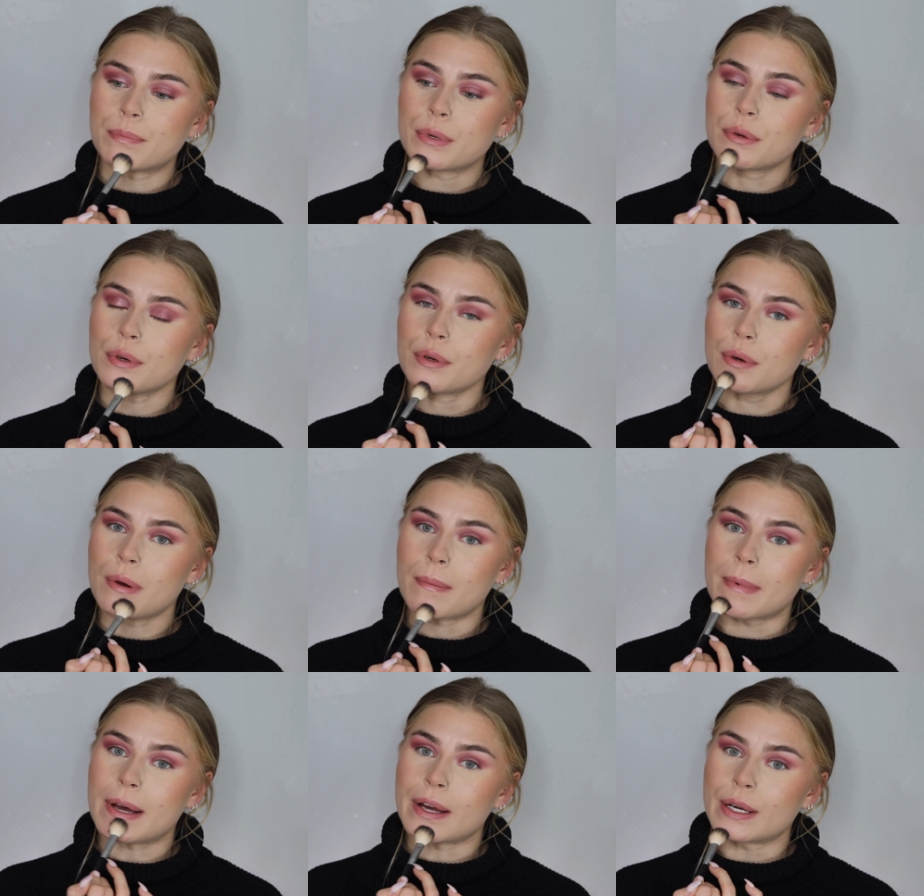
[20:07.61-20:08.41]

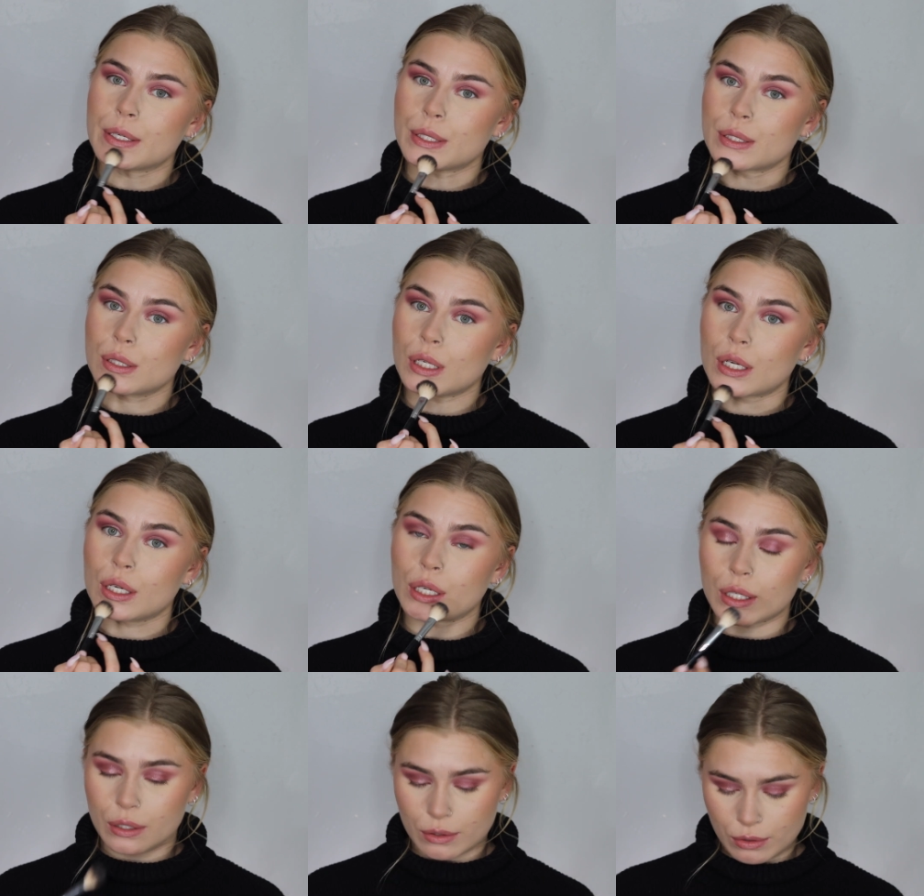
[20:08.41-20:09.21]
Boom, I said
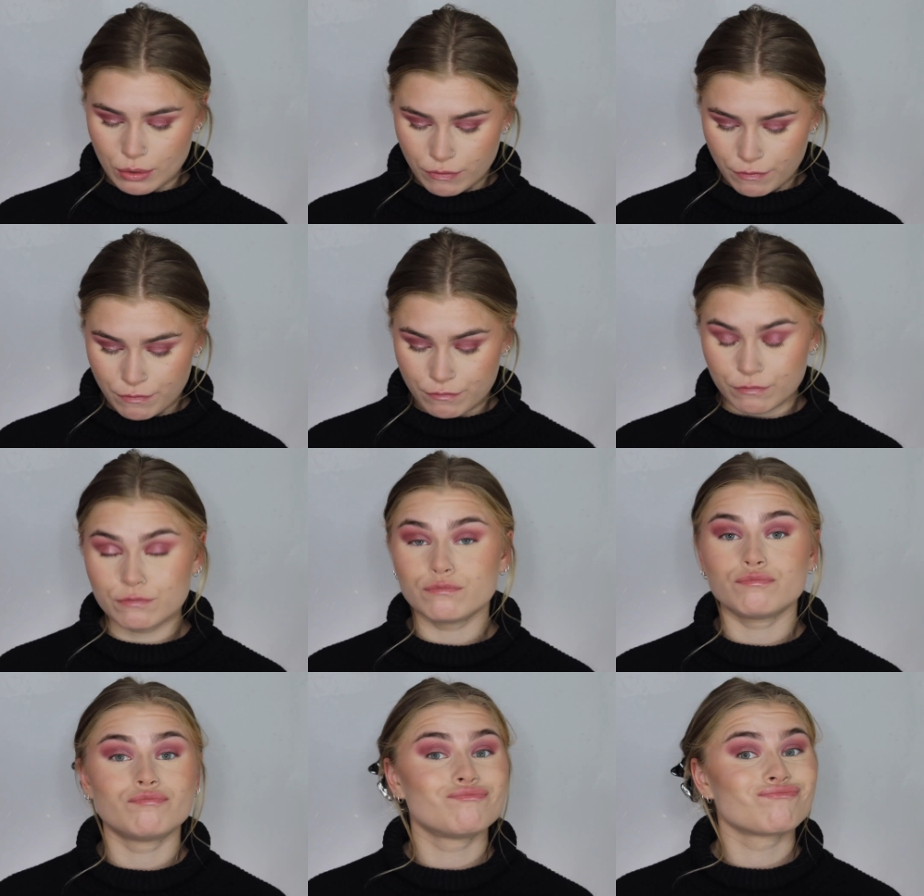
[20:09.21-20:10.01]
it. Oh,
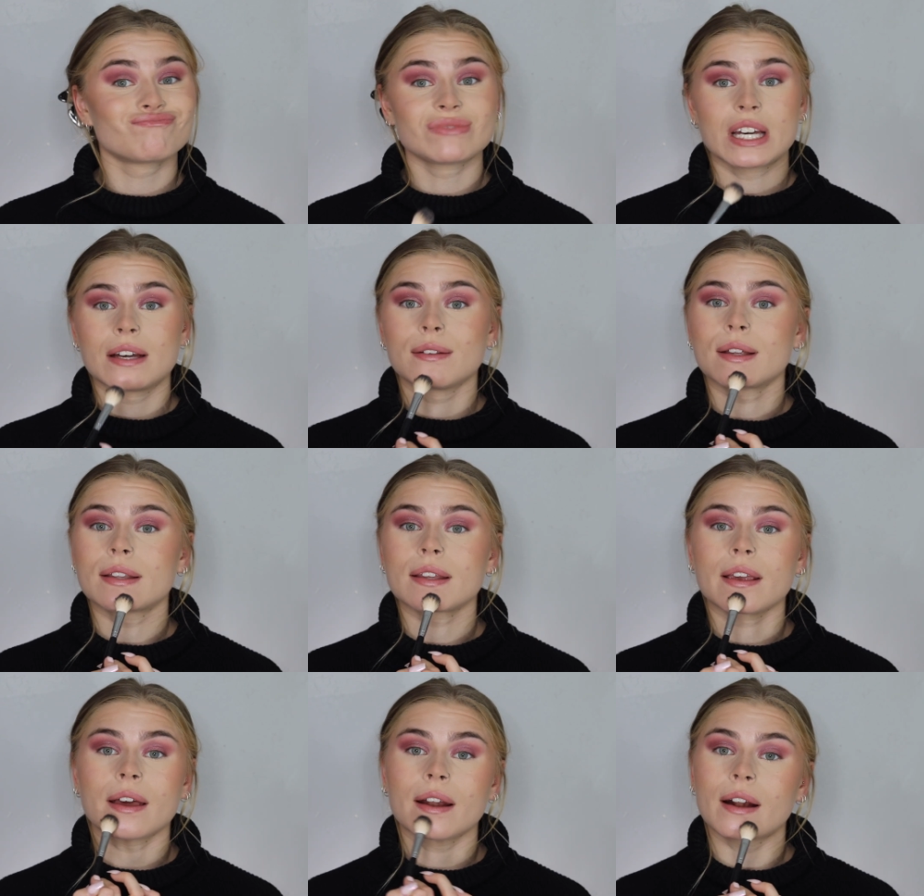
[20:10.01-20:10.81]
let
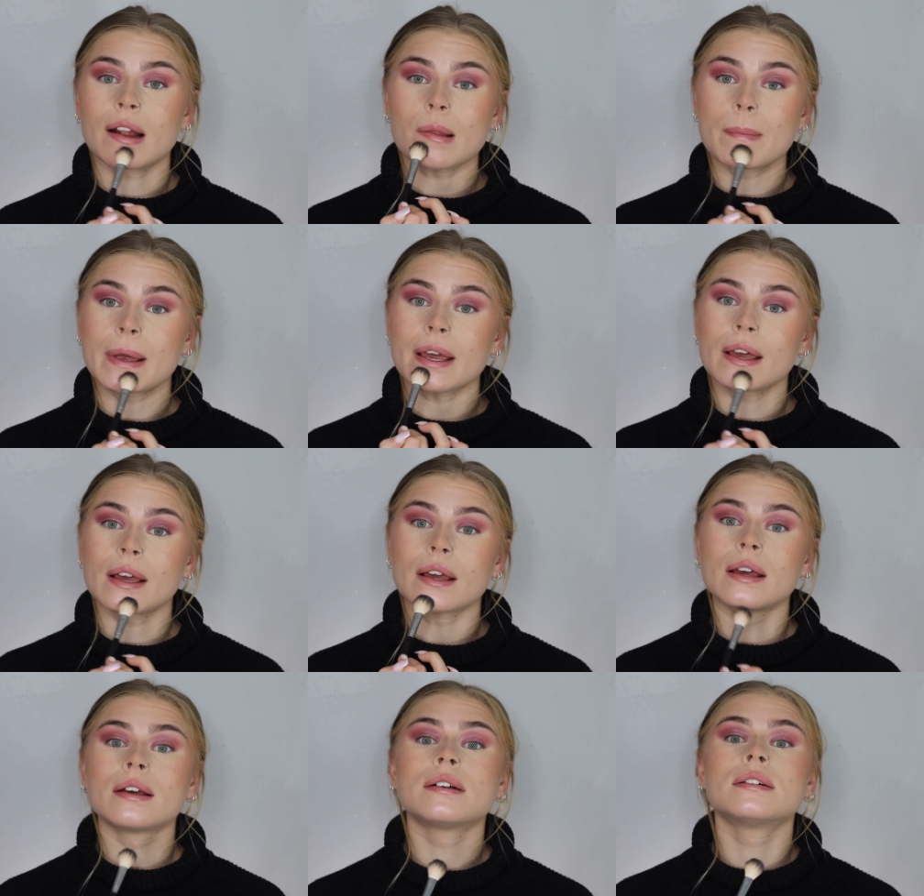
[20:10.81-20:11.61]
the cat out of the
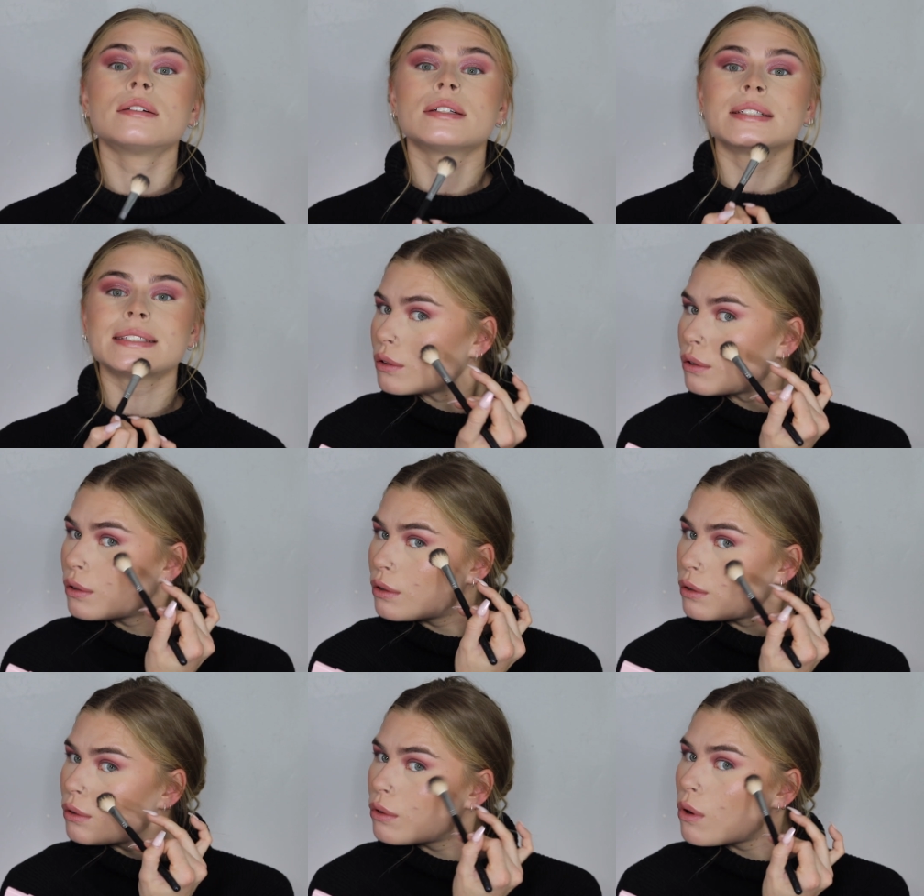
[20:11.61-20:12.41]
bag.
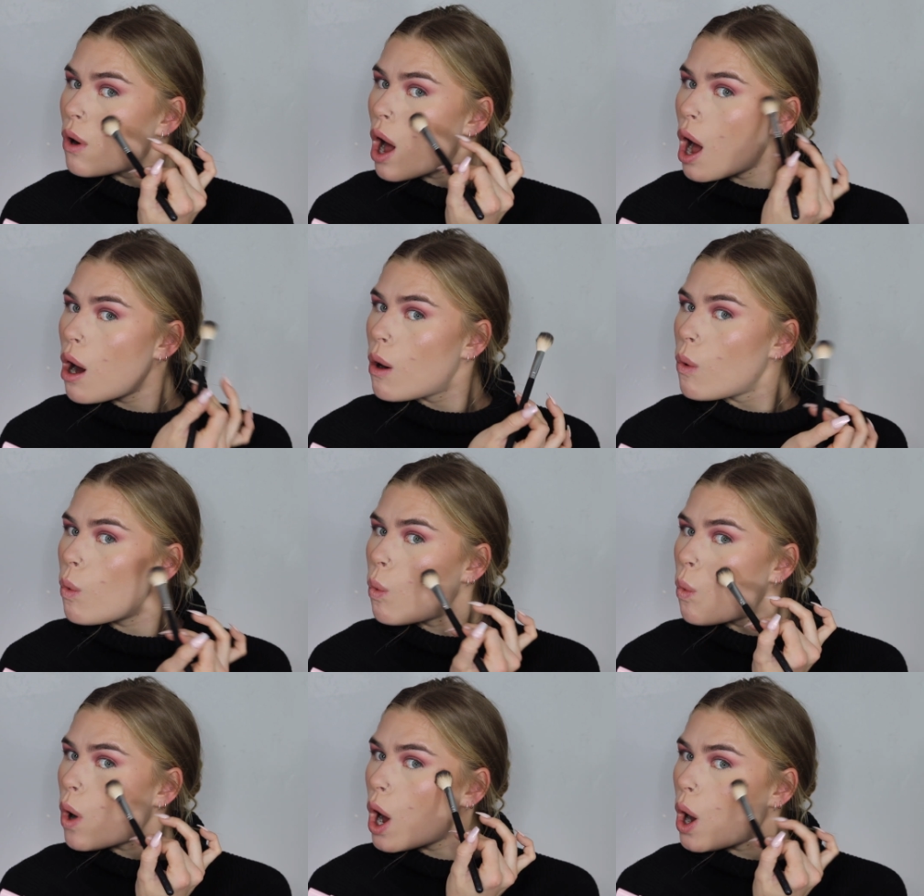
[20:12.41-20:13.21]
Ooh,
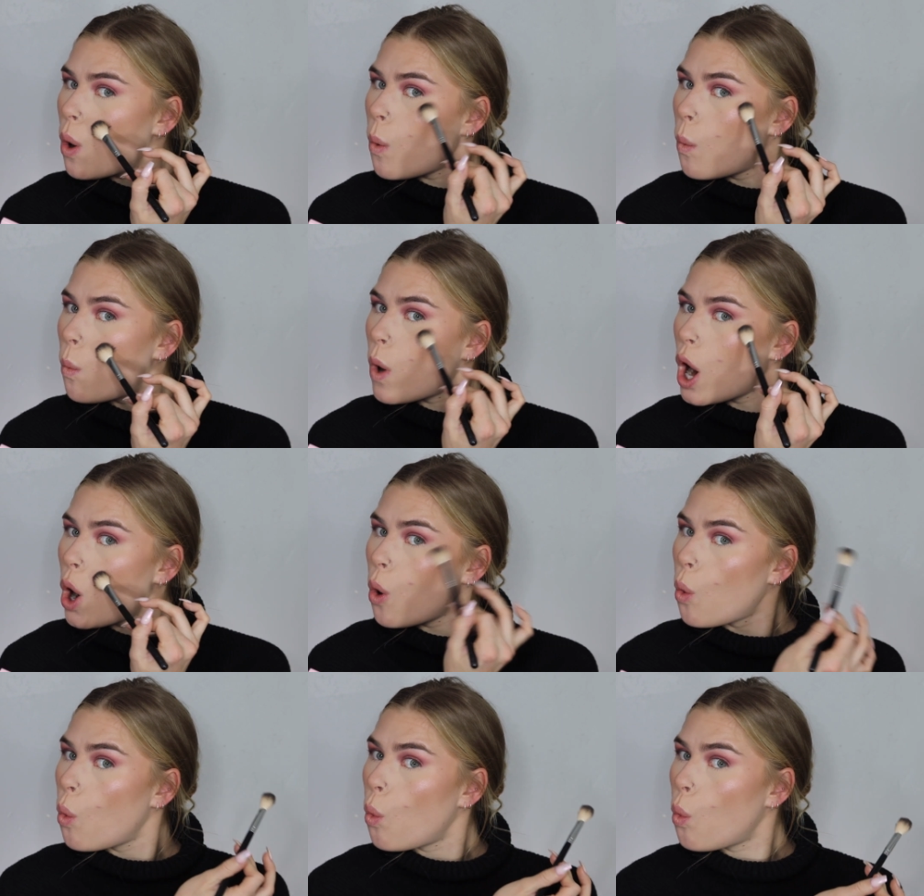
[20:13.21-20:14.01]
oh, oh,
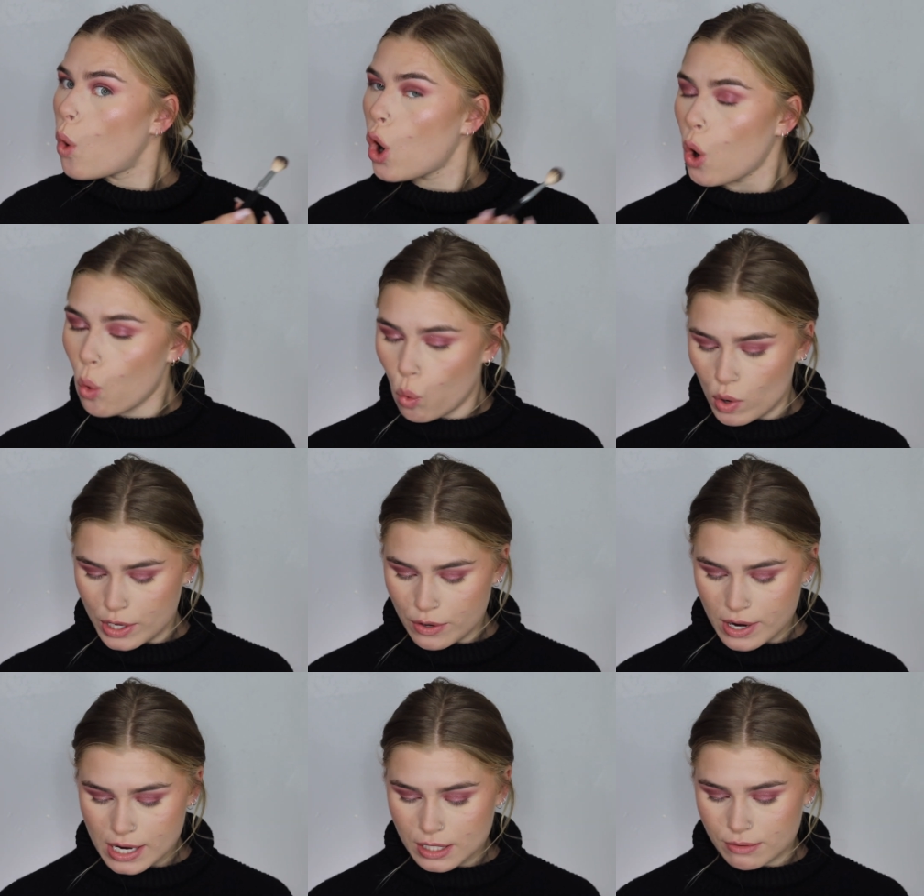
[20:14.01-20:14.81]
oh, oh.
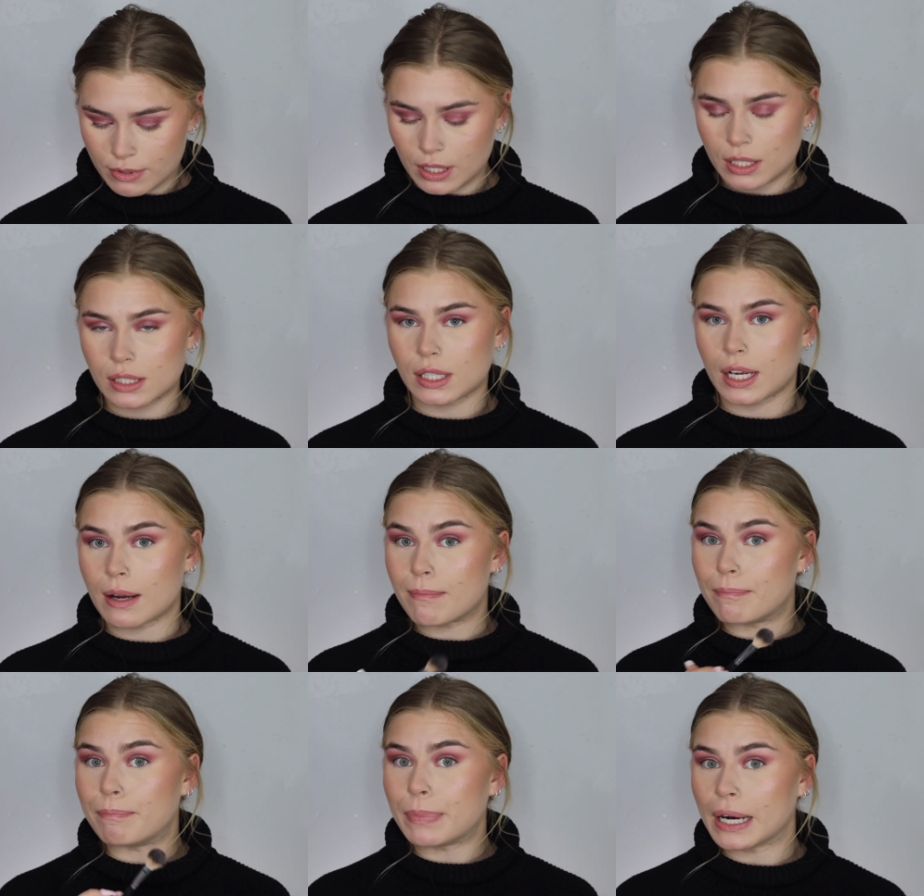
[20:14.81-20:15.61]
You guys realize like
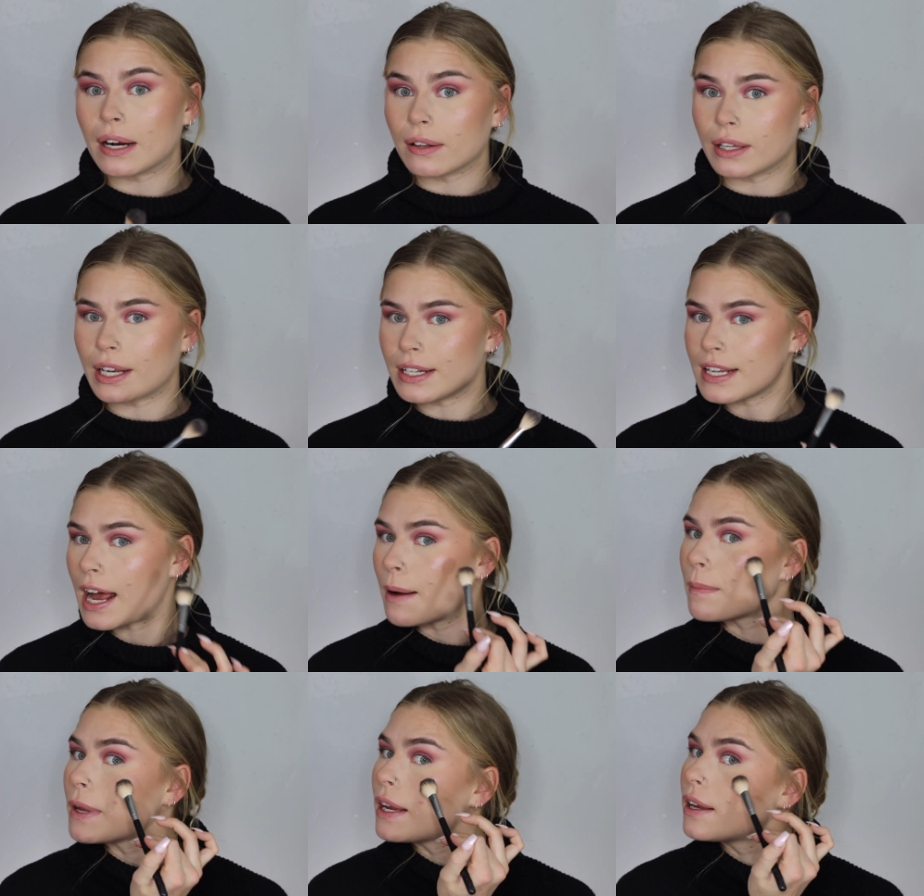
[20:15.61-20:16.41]
I'm barely
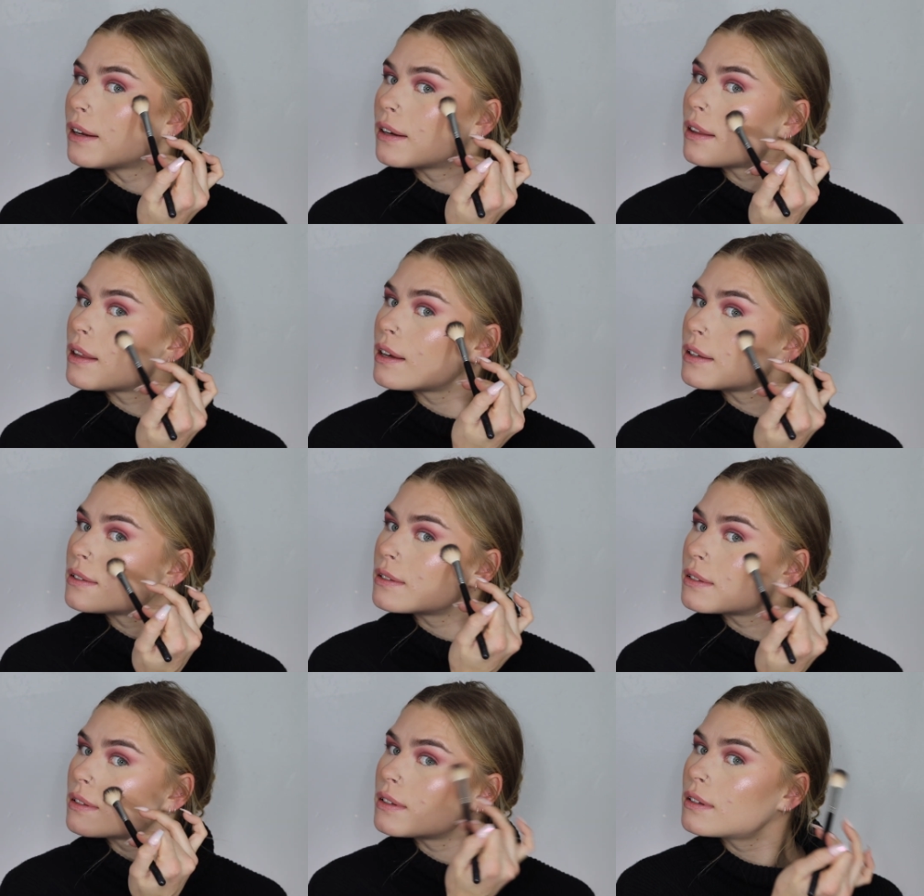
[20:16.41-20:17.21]
tapping into
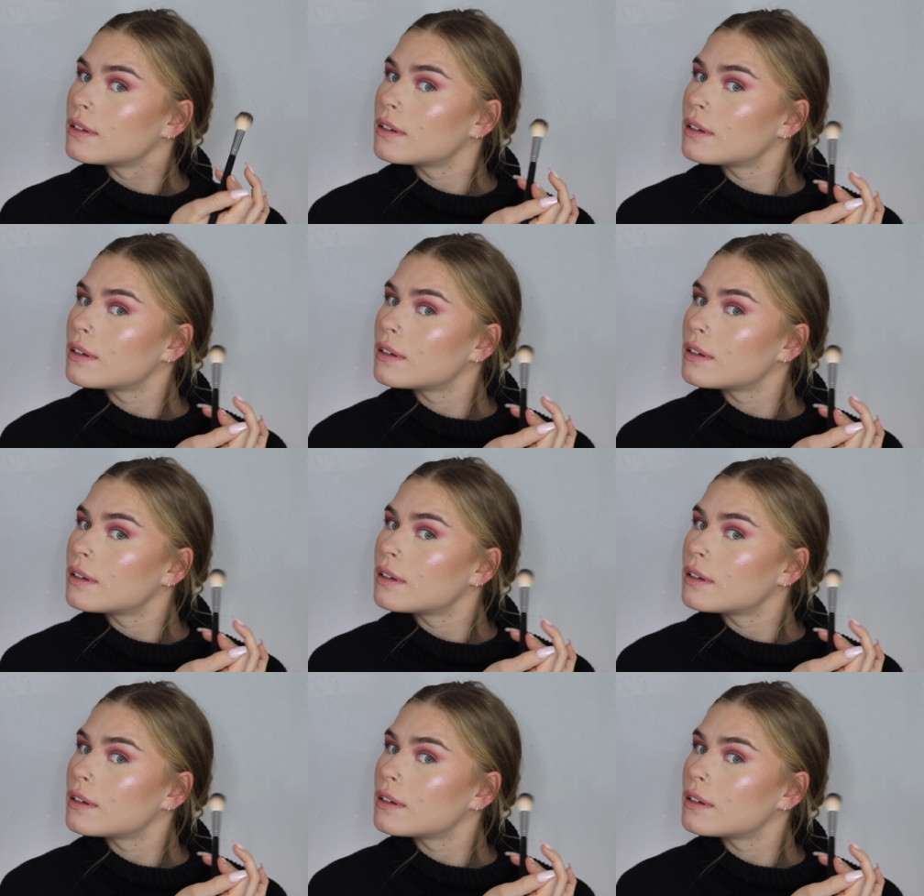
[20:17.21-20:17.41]
this.